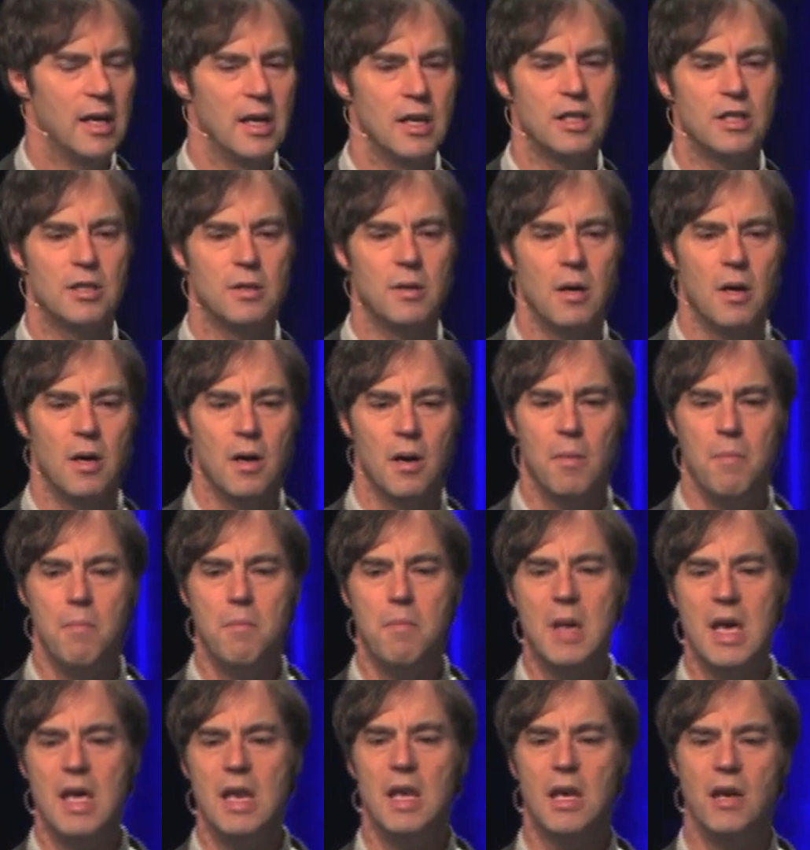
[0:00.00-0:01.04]
is
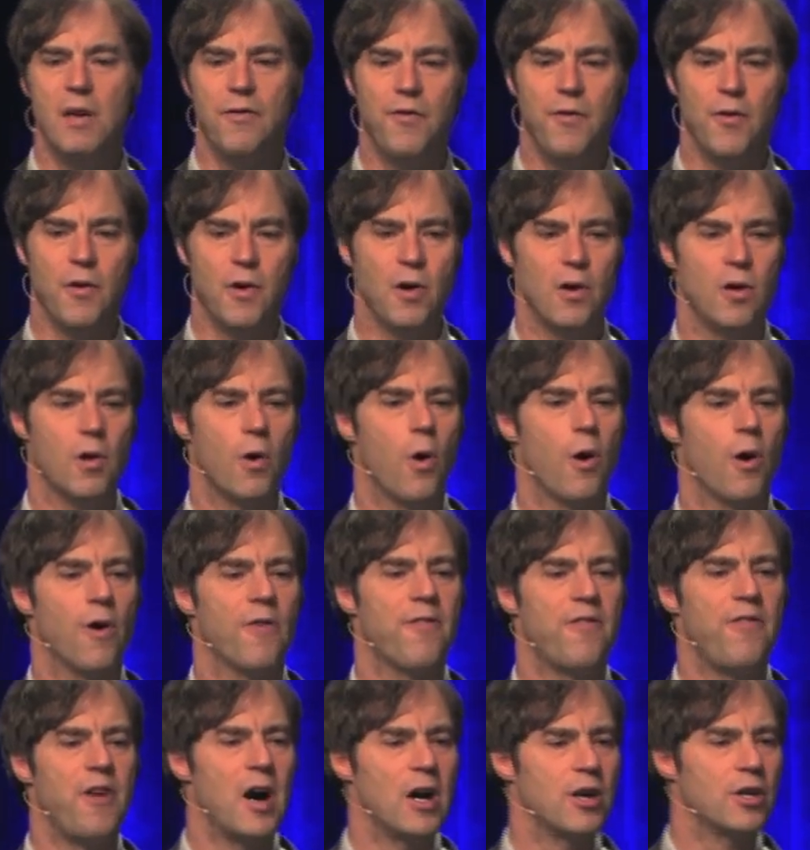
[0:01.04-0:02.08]
meaningful or
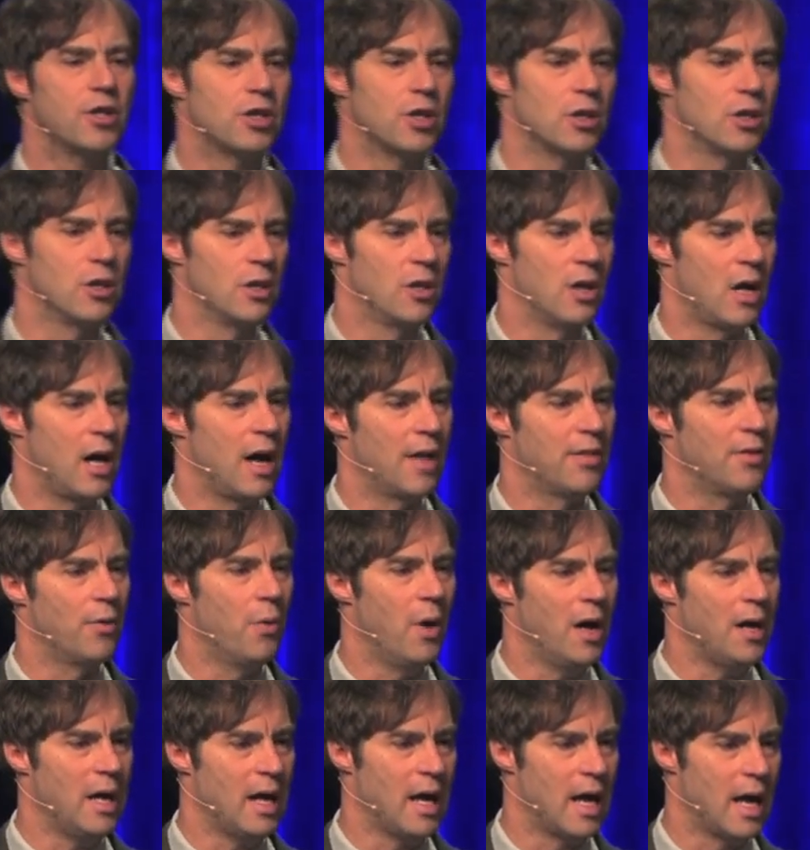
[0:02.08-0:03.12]
functional on the
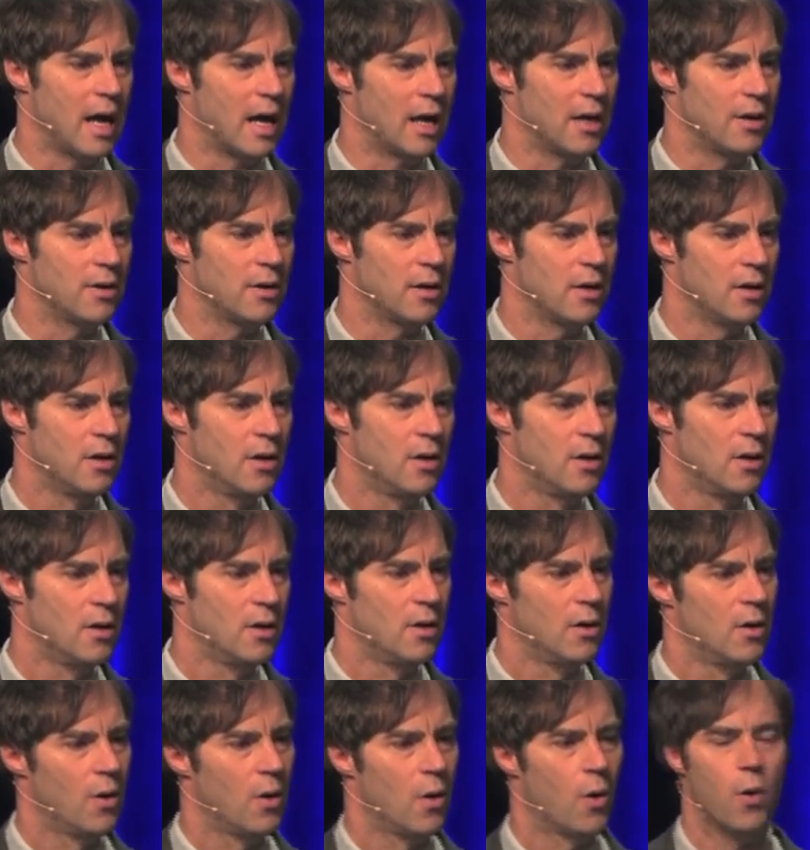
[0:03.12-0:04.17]
one hand,
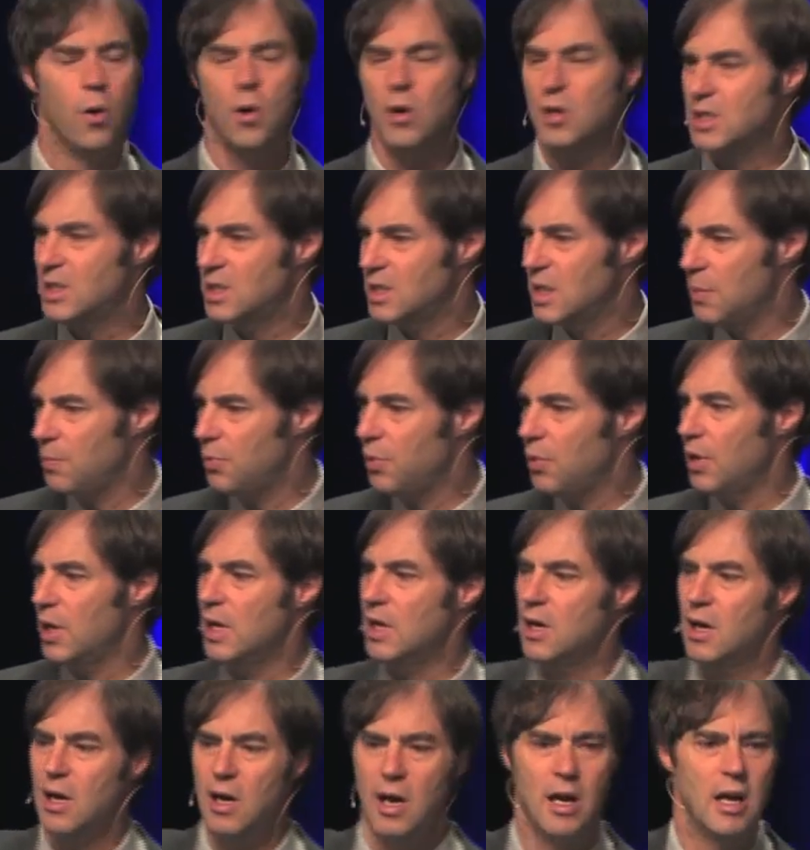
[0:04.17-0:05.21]
or
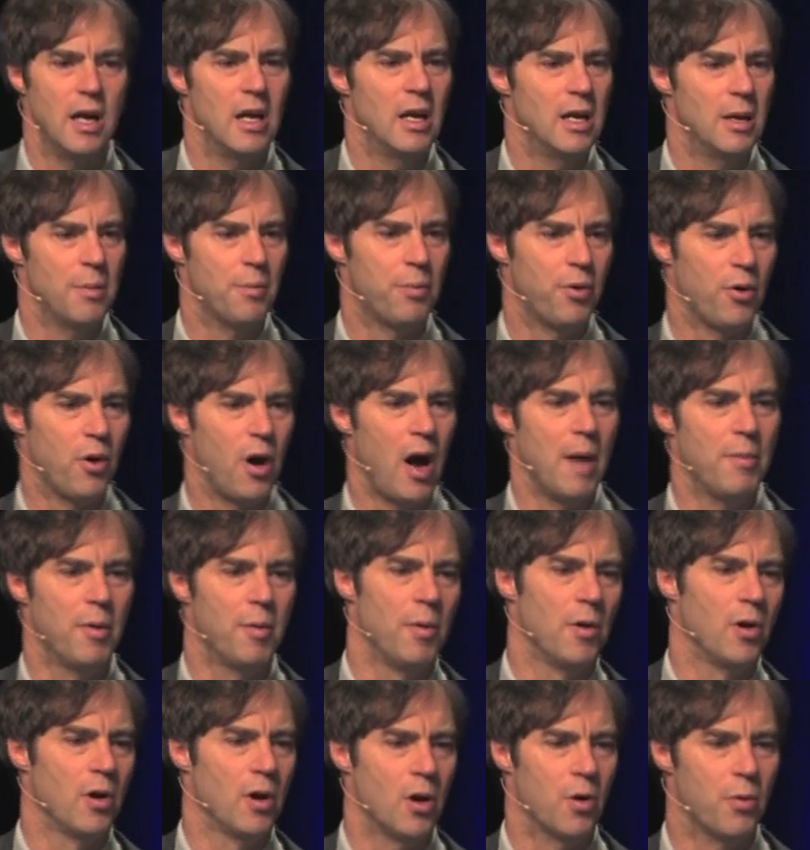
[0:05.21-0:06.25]
simply an
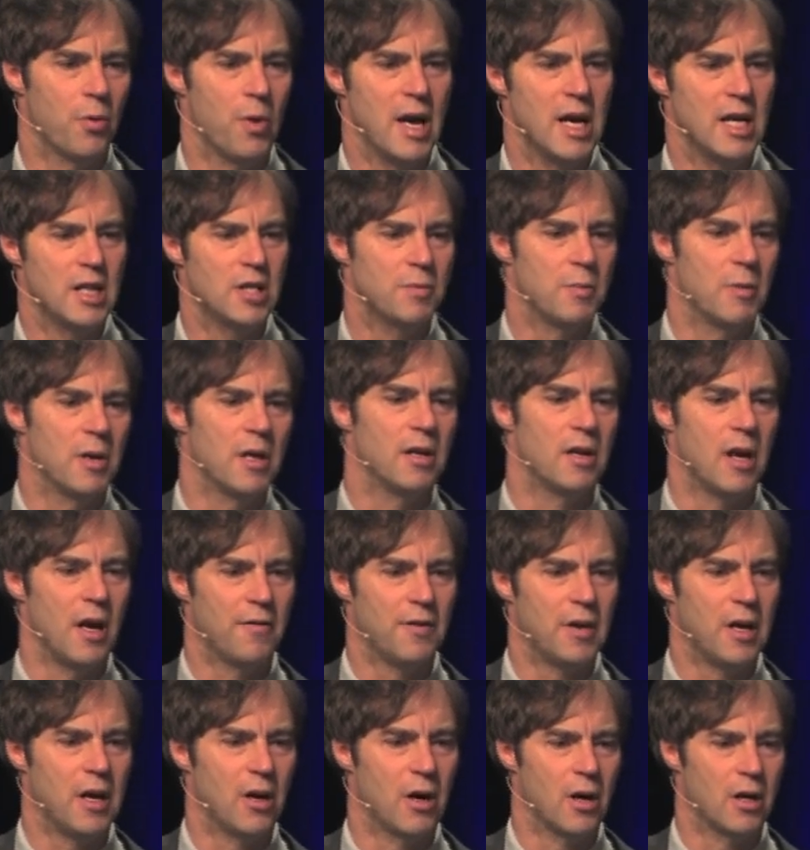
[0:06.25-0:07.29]
improbable arrangement
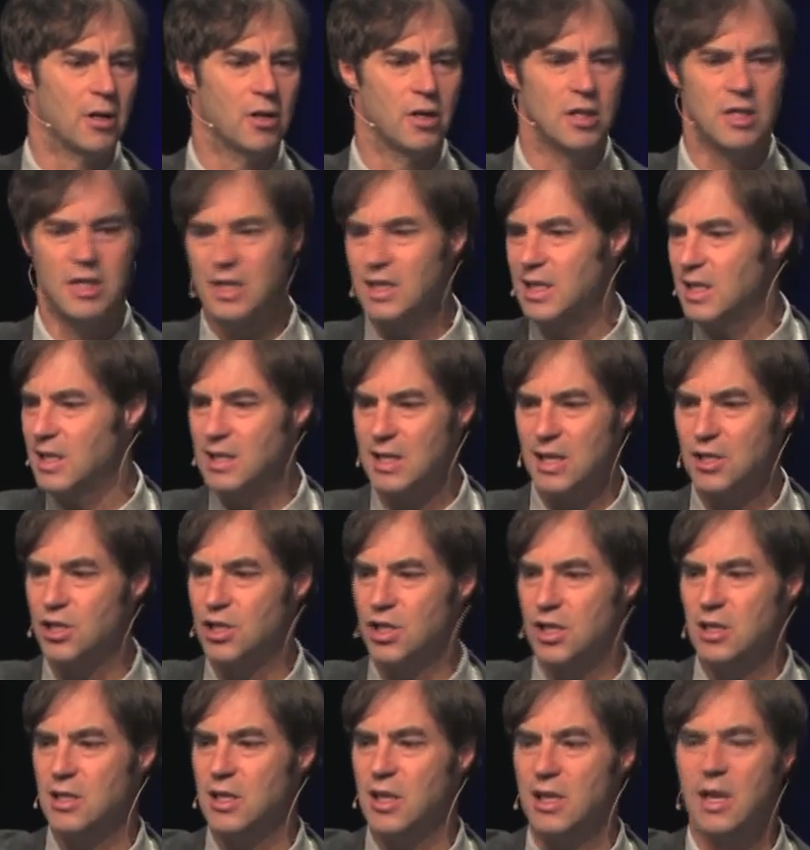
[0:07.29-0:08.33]
of characters, in this
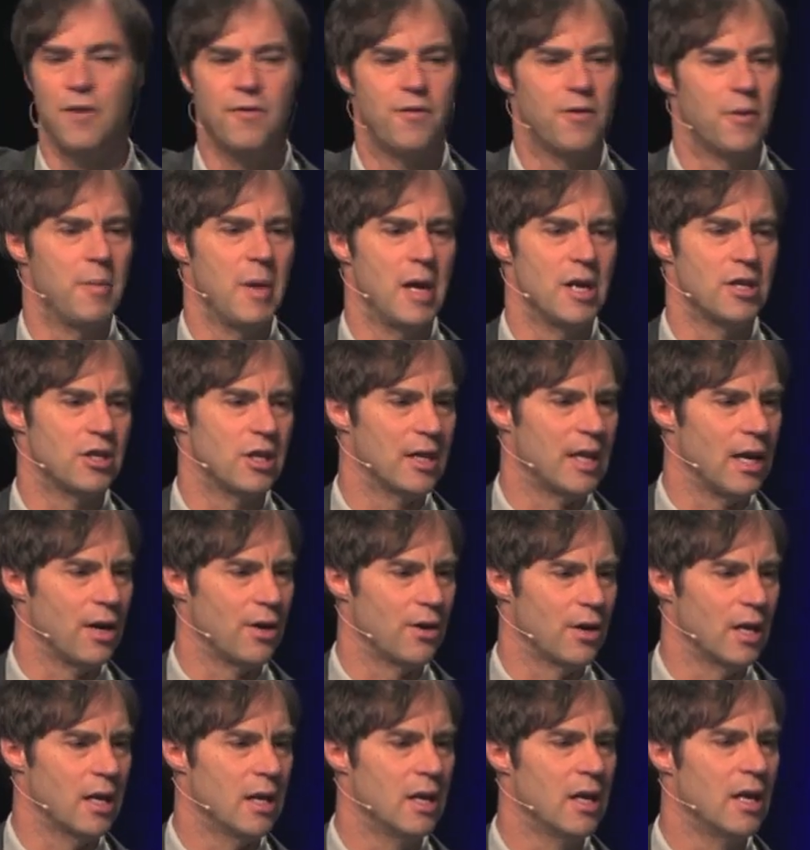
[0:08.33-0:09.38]
sense, just an information
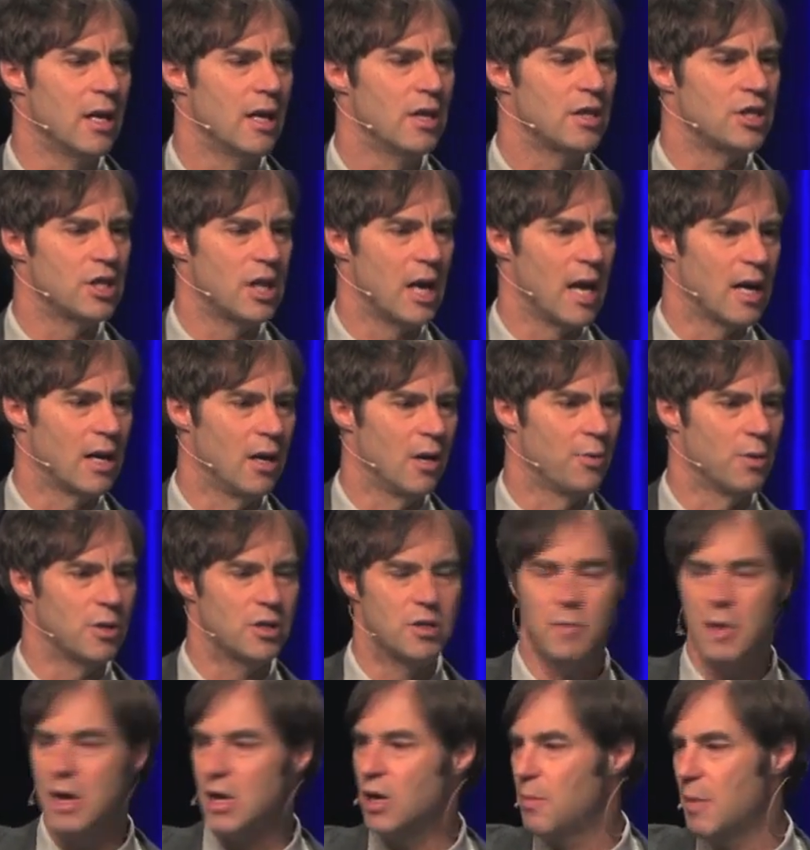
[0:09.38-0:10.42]
carrying channel,
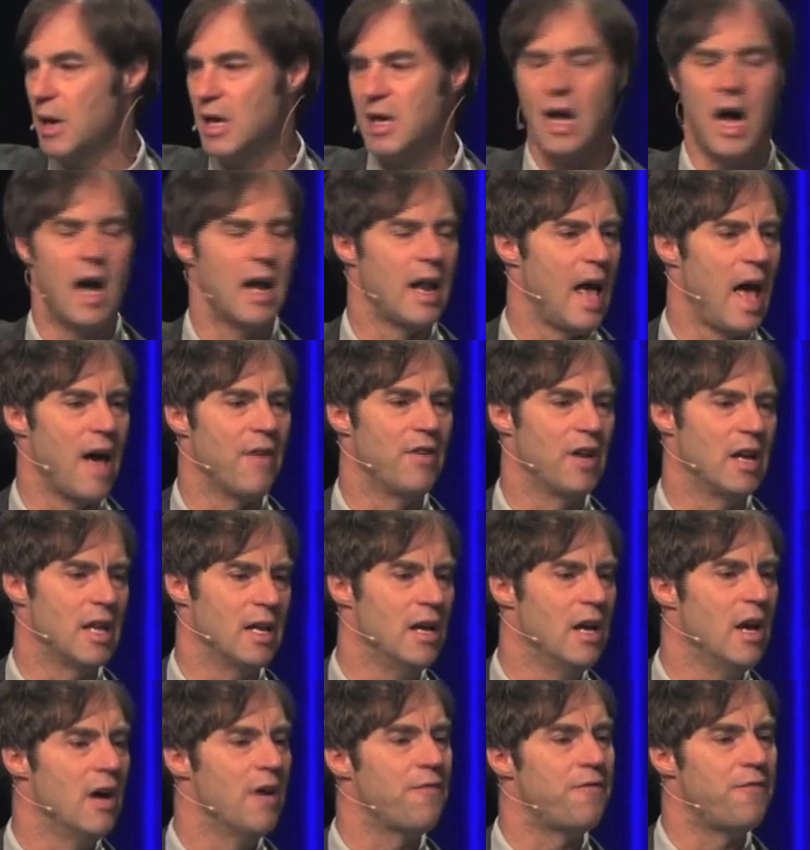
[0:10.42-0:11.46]
which may or may not have
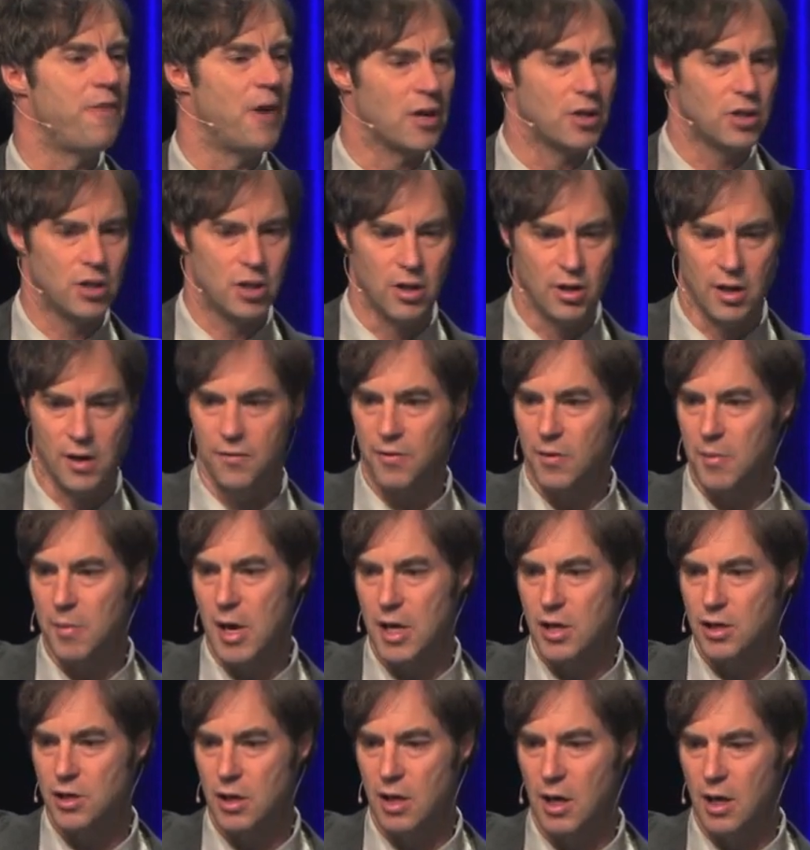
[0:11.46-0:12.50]
any functional
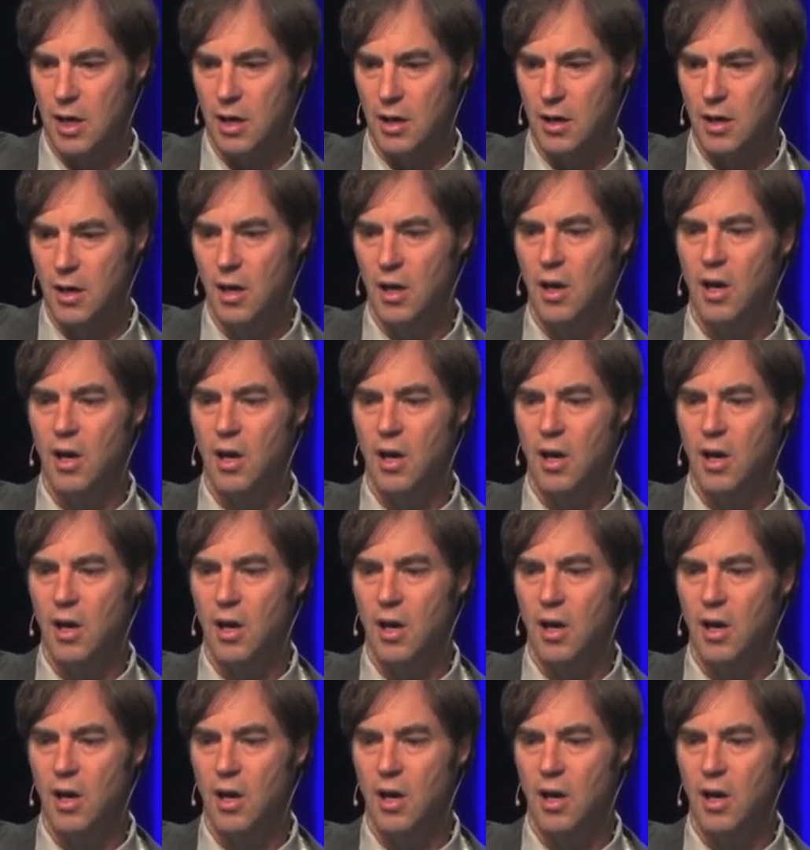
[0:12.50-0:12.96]
information in it.